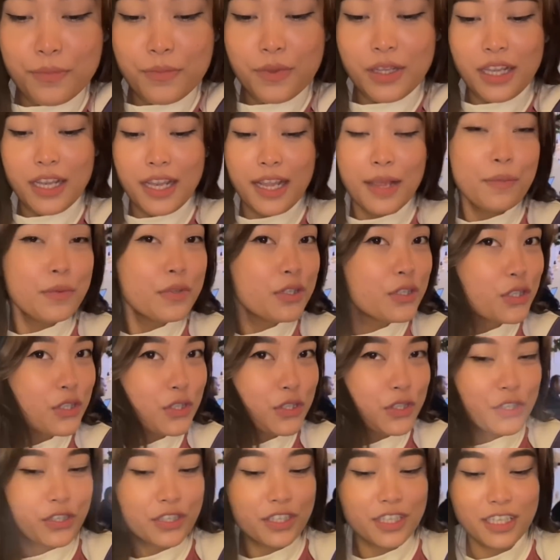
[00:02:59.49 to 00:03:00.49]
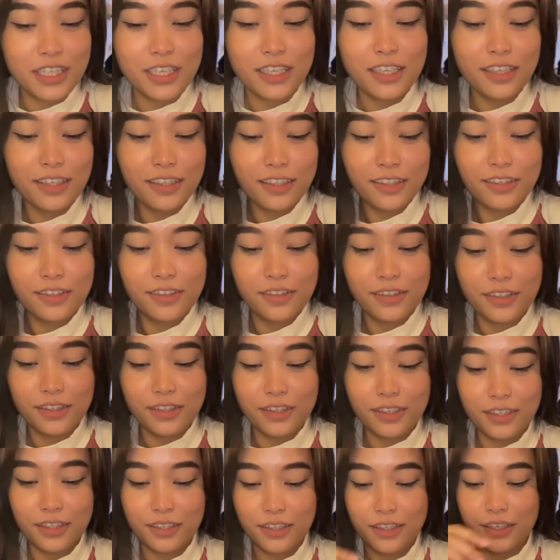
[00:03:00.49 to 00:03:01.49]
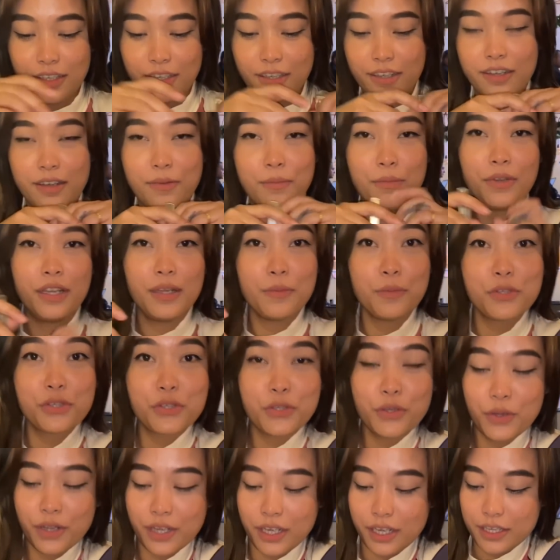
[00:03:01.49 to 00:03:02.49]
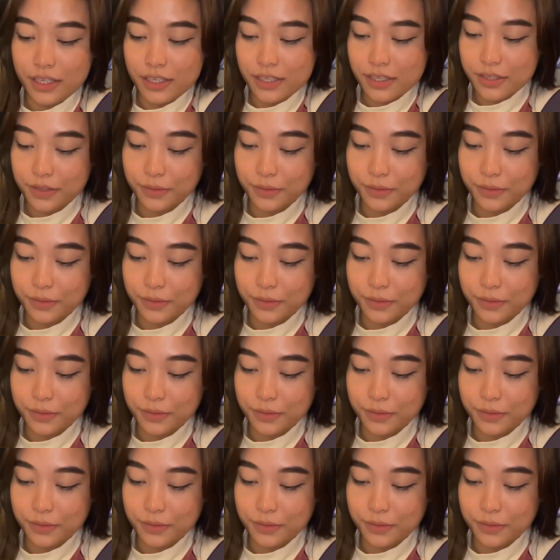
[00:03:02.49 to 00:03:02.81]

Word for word: lemon ginger tea. Cup. Let me show you guys.